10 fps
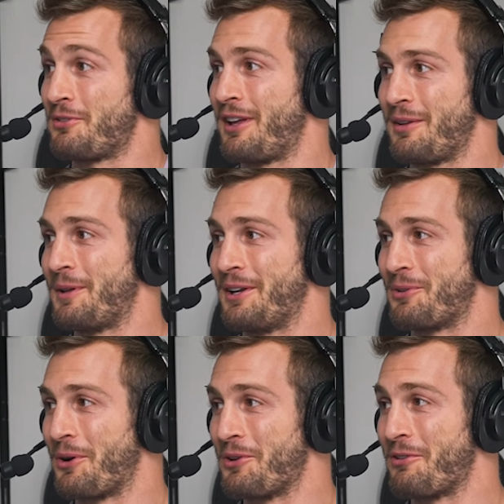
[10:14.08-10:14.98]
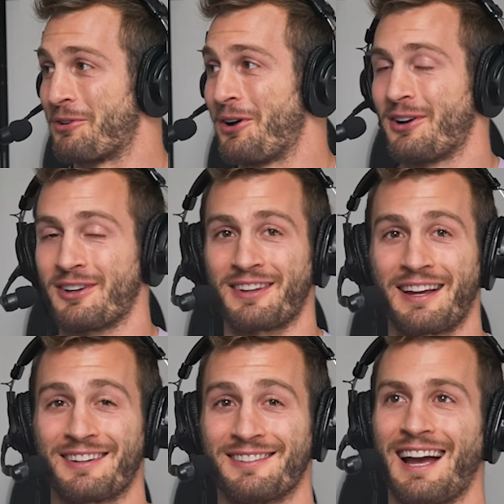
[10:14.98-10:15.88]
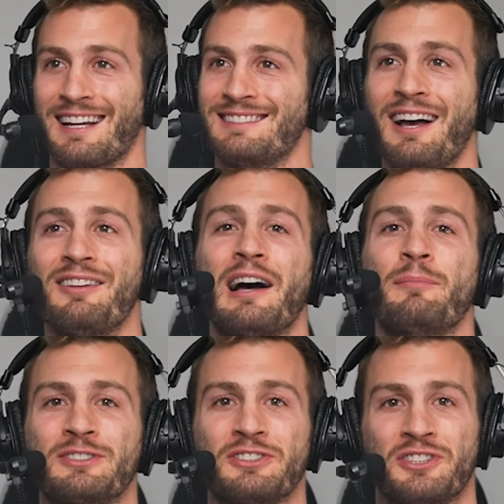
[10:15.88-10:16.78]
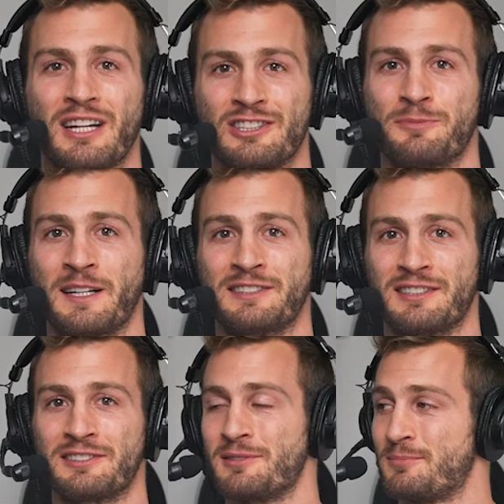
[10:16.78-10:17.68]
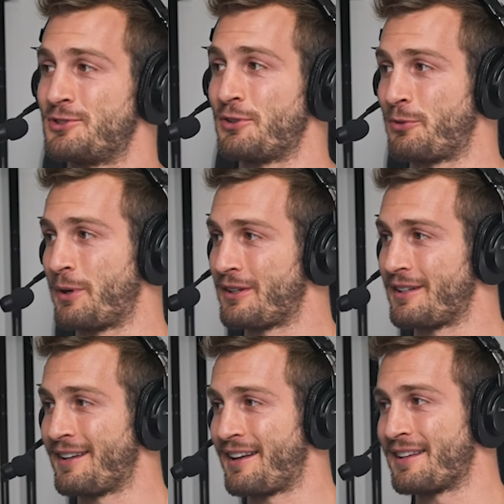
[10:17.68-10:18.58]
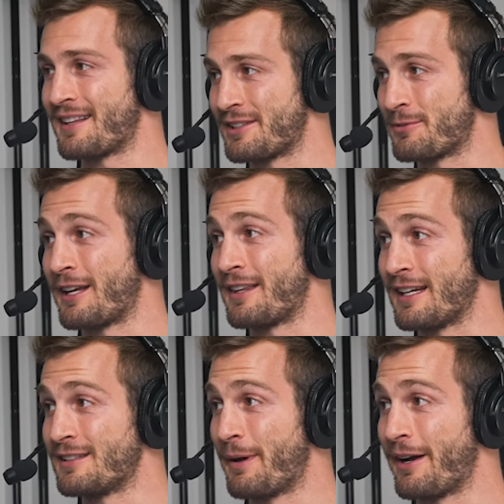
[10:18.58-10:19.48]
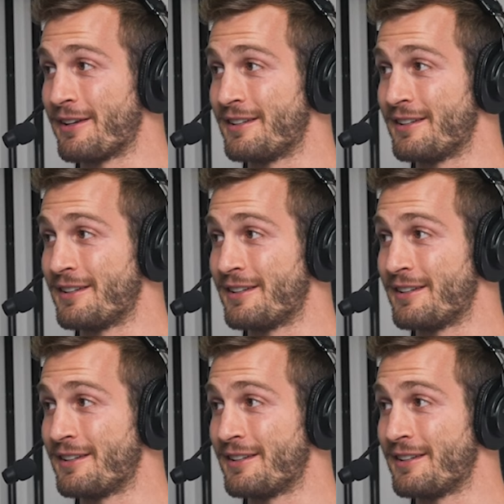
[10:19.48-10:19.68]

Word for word: development and growth overall, because I could I could tell how much it changed my system so quickly. And I think that's what I liked about